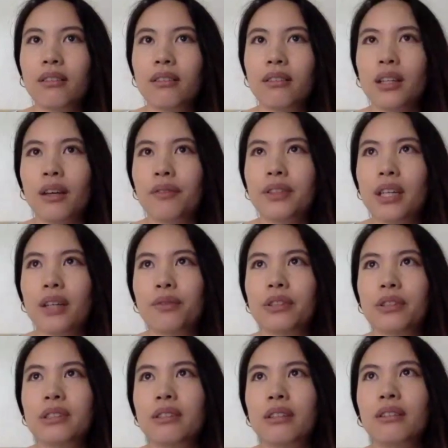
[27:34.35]
having
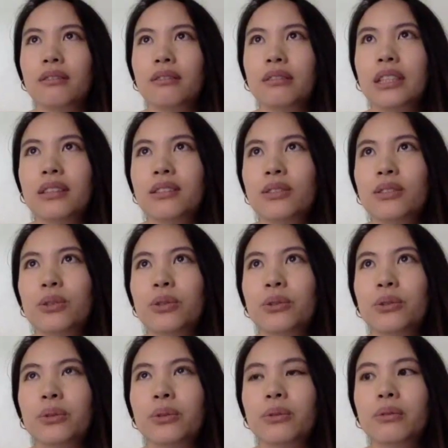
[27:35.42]
diversity leads
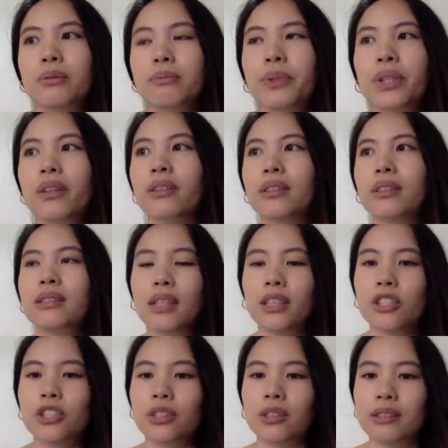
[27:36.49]
to bigger
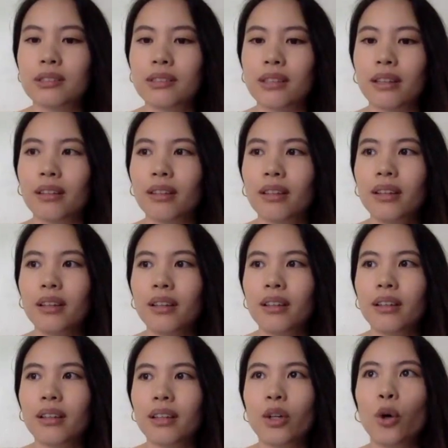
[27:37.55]
discussions, and
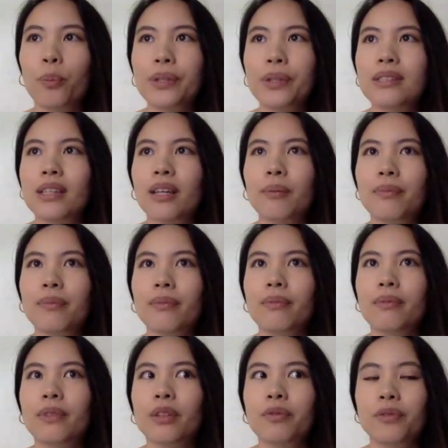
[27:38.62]
it opens up
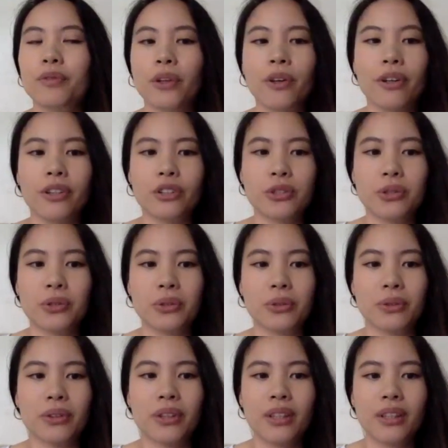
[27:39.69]
the floor
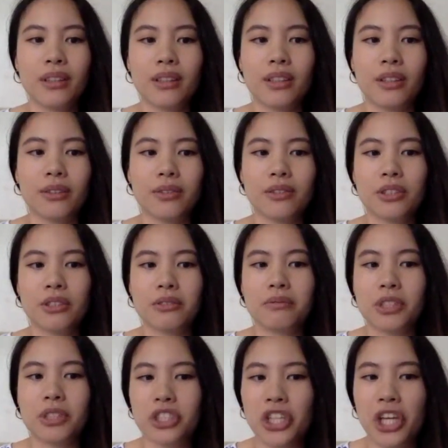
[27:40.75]
to, you know,
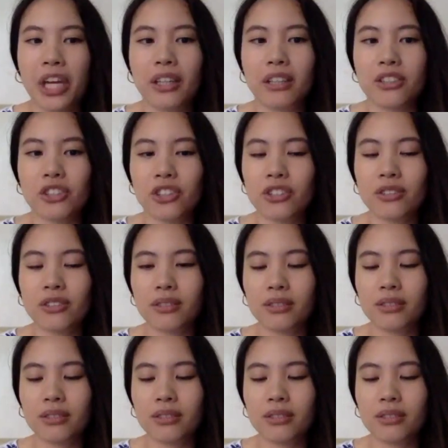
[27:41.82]
to change